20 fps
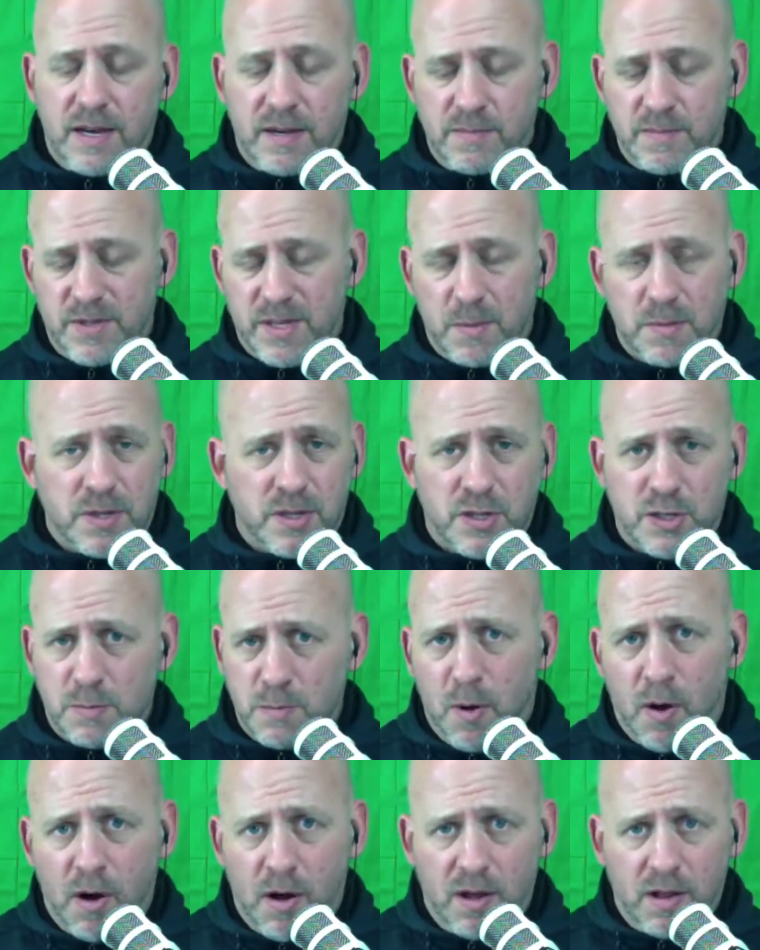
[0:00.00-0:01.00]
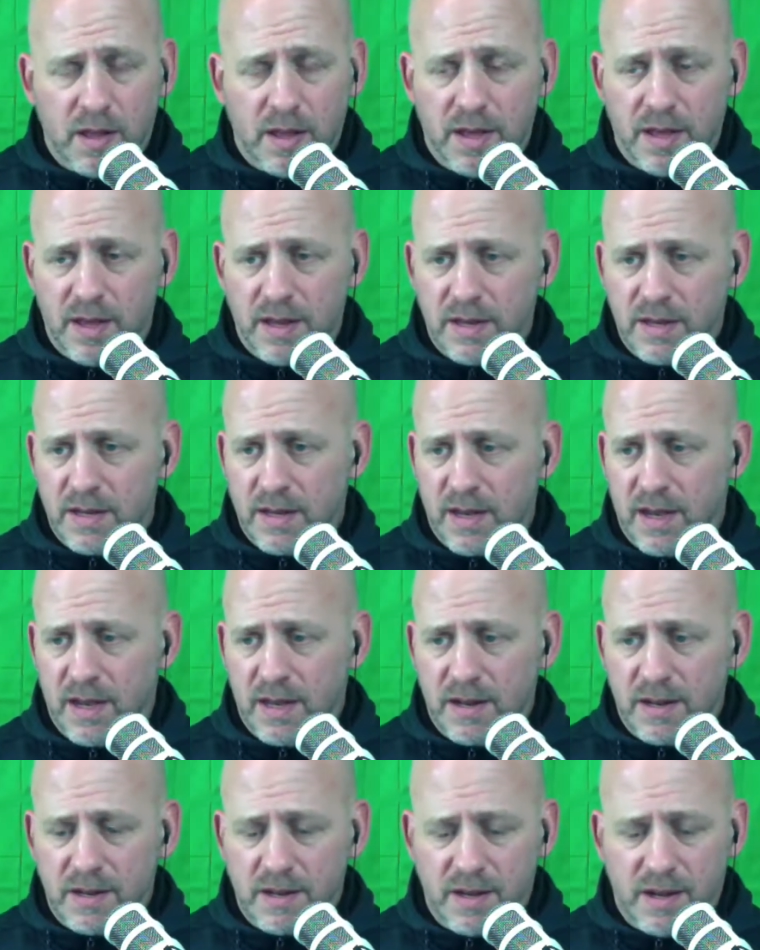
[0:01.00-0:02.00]
something small
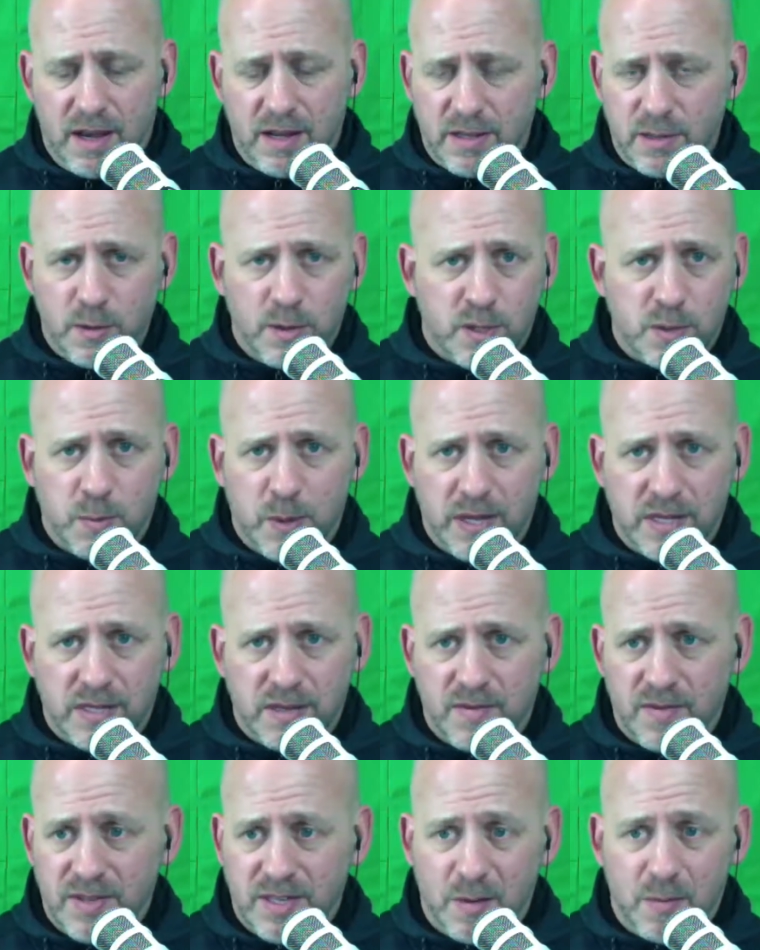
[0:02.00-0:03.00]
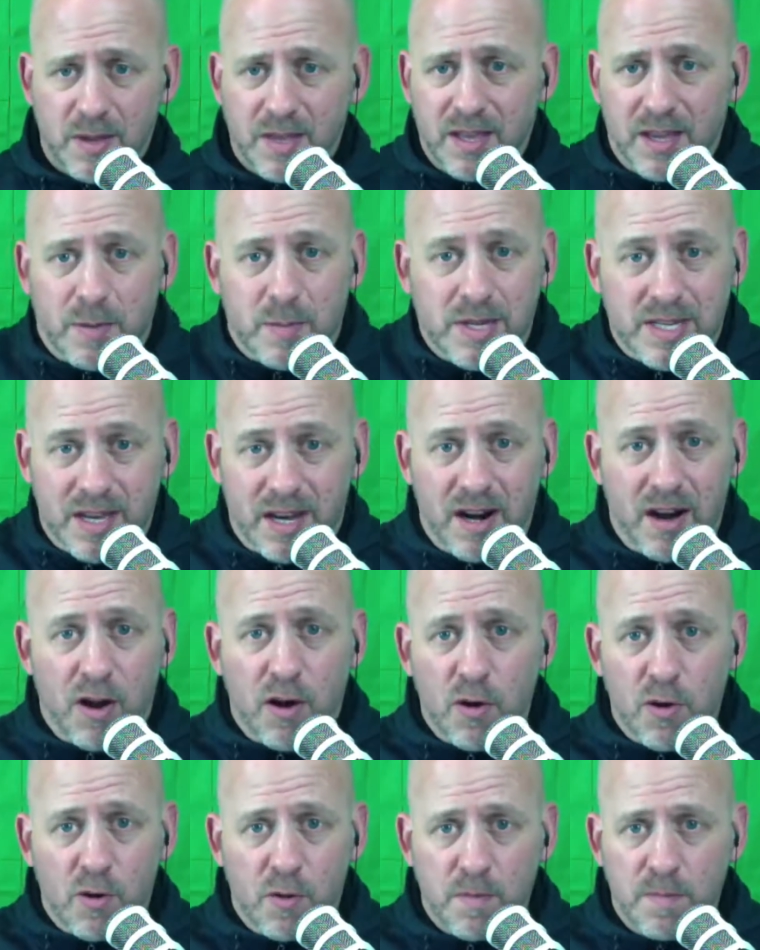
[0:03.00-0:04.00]
and not too expensive and something that can be done at
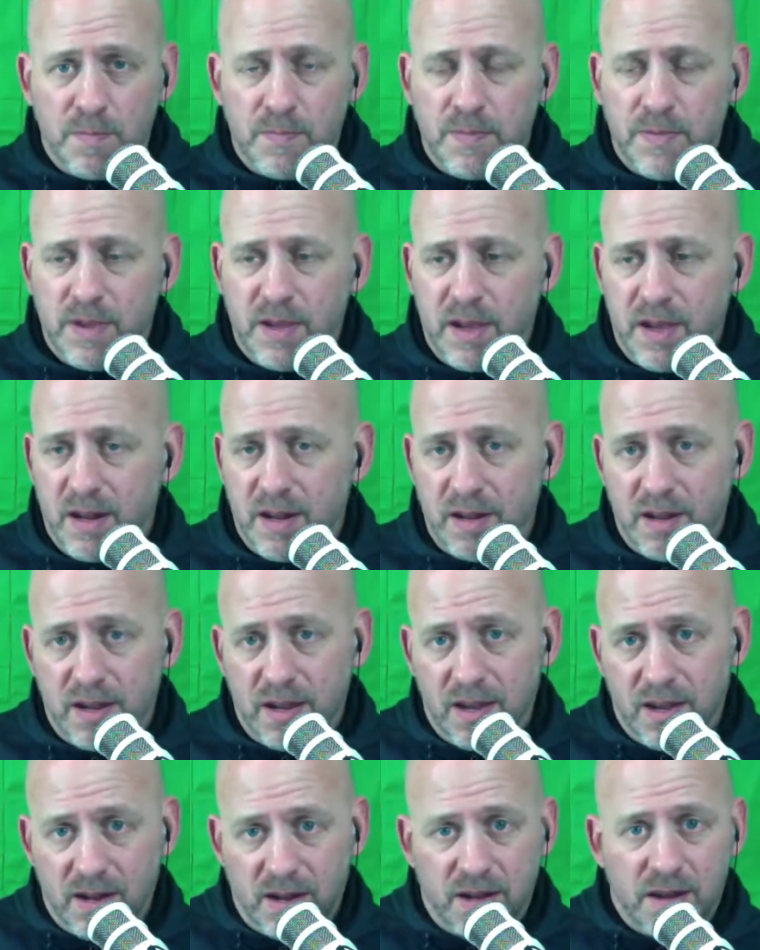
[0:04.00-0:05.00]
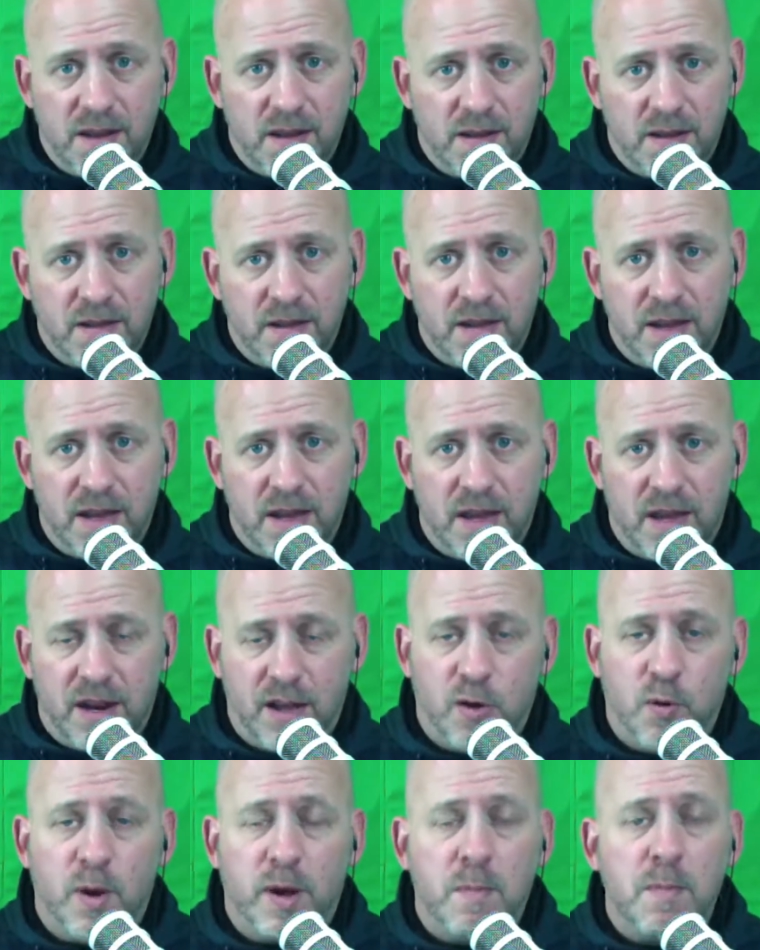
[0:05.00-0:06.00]
home in at a
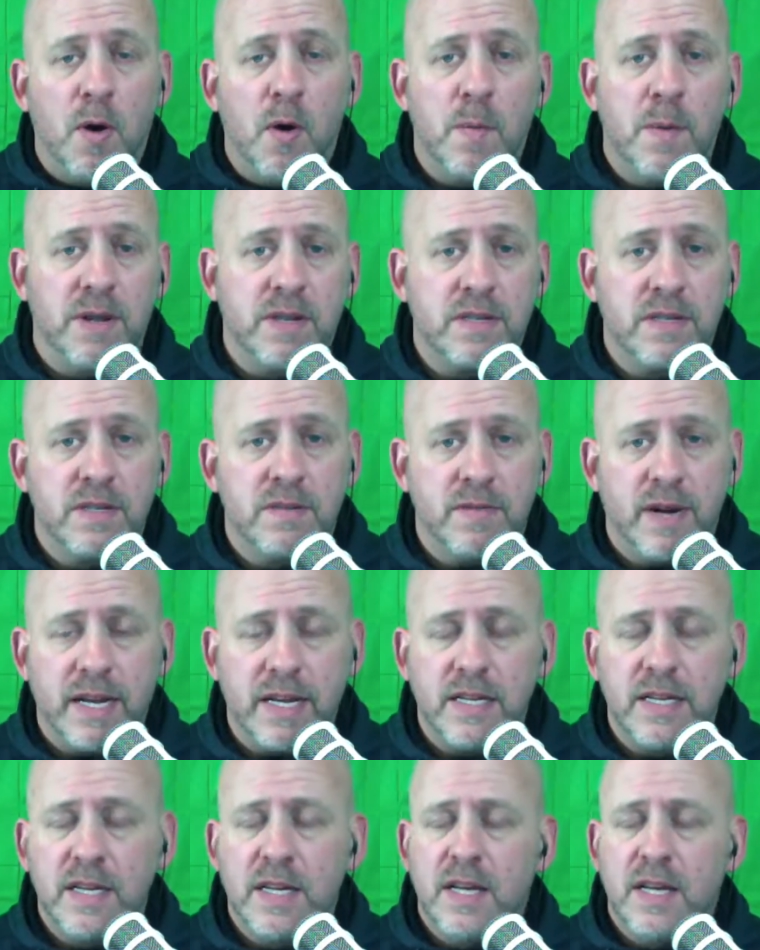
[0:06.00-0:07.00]
quick moment, right?